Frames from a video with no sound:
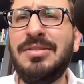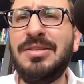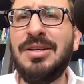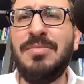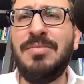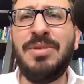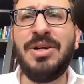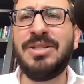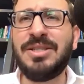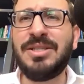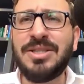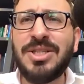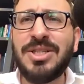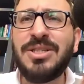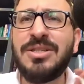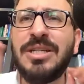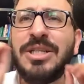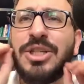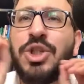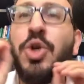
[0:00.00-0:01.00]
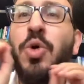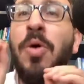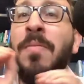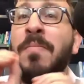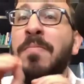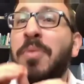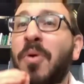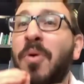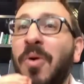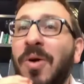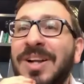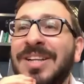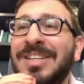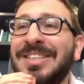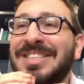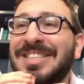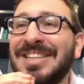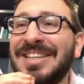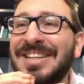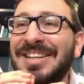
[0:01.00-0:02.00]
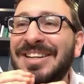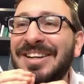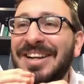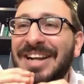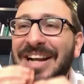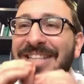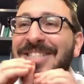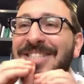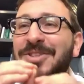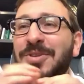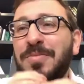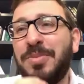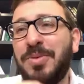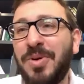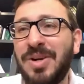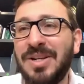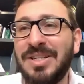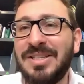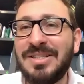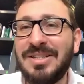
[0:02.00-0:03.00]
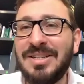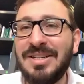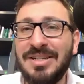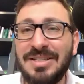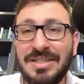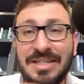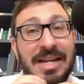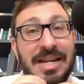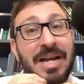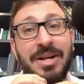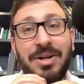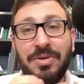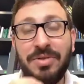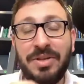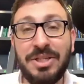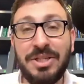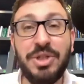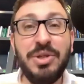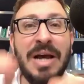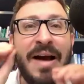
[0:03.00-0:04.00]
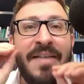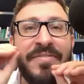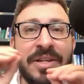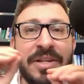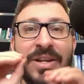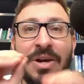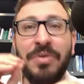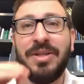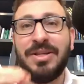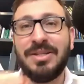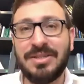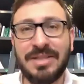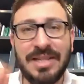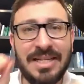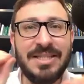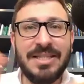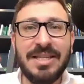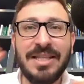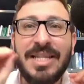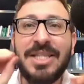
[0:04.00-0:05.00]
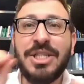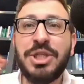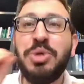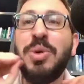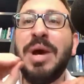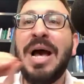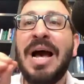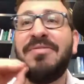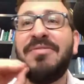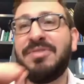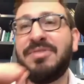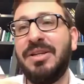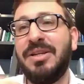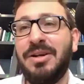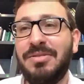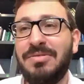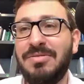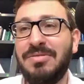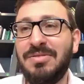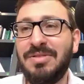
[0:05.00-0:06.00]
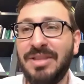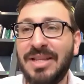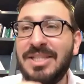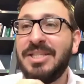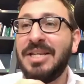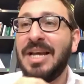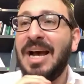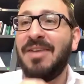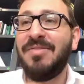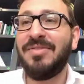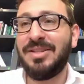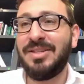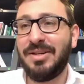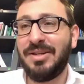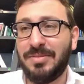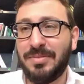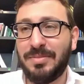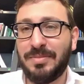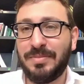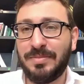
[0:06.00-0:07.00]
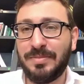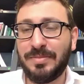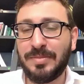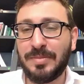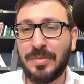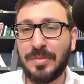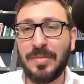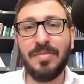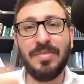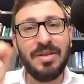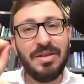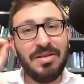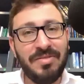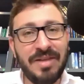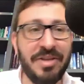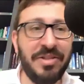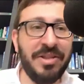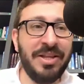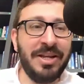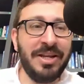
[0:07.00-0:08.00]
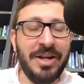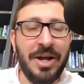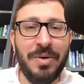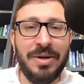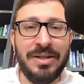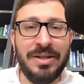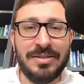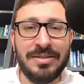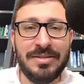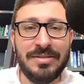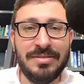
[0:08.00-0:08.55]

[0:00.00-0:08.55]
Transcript: because it's it's too important. It's too important to not know this. You have to know this. This, this you have to know. This you have to know. And now that you know it,